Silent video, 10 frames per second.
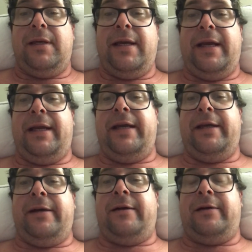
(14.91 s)
In
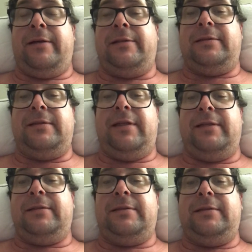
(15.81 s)
a, uh,
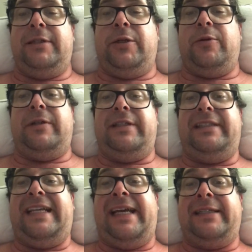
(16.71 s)
in, you know, in a
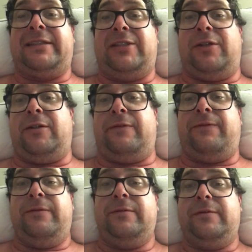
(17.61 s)
dance
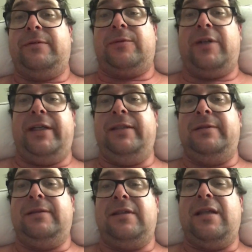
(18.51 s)
off,
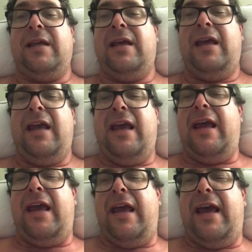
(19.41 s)
right?
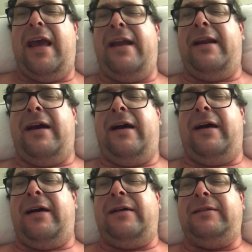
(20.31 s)
And,
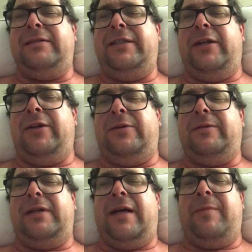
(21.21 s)
uh, you
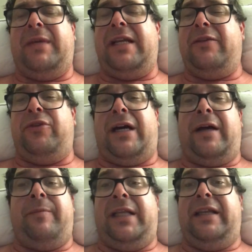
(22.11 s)
know, I mean,
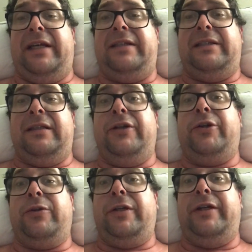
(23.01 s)
I mean, they
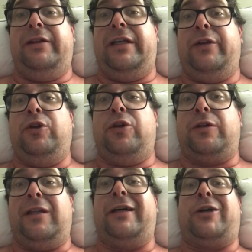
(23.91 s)
literally, they
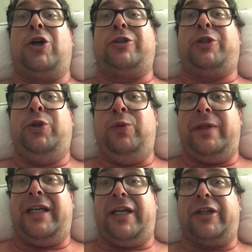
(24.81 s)
look like
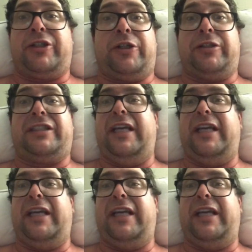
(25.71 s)
cartoon characters.